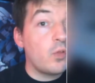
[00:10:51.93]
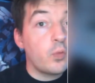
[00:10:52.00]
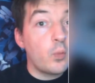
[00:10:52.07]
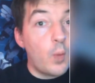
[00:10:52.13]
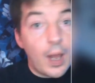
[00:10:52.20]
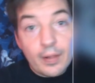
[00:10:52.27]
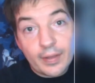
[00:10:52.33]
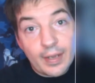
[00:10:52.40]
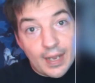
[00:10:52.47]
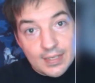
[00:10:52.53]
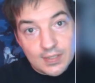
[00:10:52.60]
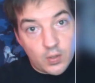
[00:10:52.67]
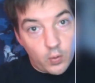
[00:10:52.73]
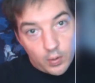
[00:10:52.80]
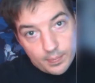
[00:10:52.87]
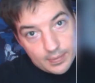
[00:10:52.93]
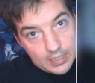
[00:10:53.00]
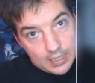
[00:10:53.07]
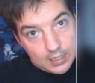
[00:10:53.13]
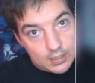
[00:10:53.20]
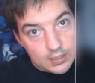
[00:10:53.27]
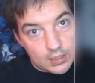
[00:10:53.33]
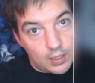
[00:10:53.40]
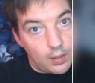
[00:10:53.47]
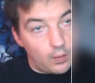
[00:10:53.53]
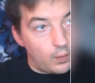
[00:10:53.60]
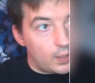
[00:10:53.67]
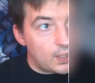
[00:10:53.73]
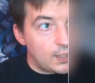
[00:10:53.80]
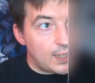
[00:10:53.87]
while it has a corpse in it,
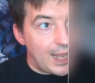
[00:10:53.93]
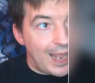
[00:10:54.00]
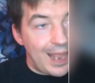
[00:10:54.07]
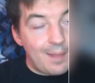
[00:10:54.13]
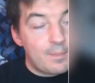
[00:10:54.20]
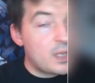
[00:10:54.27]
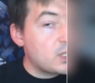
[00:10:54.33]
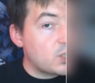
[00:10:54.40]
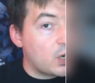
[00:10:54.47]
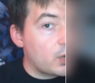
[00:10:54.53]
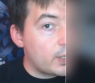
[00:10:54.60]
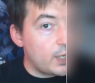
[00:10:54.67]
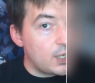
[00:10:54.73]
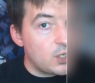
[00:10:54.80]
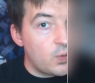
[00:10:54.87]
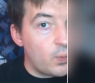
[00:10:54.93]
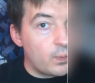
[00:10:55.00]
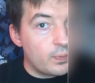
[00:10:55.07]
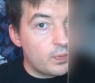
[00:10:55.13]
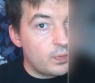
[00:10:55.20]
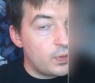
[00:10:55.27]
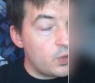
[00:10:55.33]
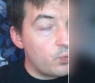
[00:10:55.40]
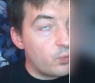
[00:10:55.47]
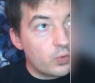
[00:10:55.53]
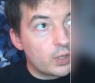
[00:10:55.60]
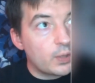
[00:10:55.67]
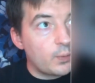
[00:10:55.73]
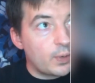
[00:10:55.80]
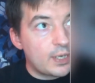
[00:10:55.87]
so it can't be targeted. You
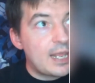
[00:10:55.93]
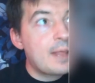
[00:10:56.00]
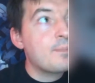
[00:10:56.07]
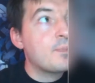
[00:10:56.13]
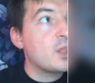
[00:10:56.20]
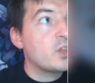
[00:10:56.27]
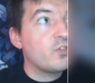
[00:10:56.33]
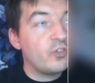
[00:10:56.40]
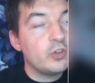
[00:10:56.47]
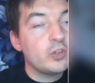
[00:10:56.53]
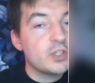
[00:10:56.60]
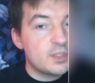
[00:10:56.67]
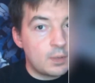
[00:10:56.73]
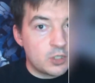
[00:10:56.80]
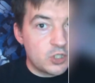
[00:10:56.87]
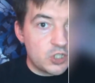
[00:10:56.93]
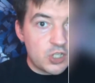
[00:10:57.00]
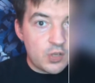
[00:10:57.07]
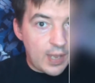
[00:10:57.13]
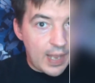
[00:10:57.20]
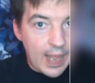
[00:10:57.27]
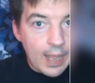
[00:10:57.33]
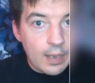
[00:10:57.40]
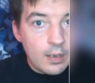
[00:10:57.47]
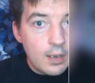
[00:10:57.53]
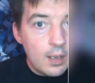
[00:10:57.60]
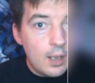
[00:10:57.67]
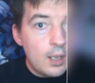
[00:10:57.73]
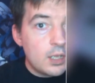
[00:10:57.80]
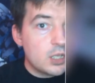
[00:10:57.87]
really want to keep this full as much as you can.
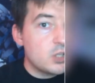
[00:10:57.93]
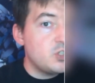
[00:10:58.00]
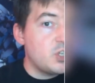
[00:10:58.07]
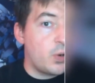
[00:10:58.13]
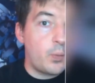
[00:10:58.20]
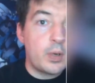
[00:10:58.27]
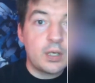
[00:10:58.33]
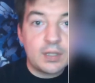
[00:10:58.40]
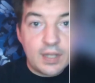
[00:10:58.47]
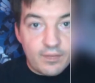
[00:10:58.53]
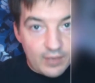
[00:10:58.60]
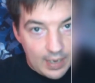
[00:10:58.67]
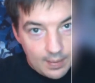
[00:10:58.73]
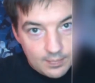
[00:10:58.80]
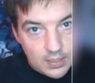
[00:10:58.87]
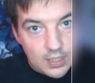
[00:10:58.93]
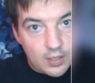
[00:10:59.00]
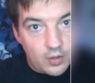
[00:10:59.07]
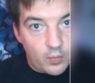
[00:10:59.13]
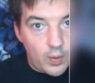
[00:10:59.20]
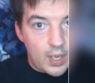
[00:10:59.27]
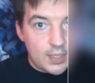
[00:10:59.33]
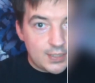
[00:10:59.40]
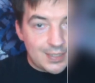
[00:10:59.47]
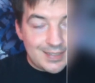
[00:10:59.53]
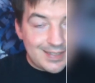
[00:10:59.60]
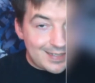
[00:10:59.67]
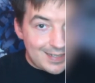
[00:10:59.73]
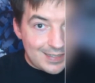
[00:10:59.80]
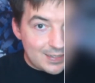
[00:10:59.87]
You don't want to leave it empty, otherwise it's an easy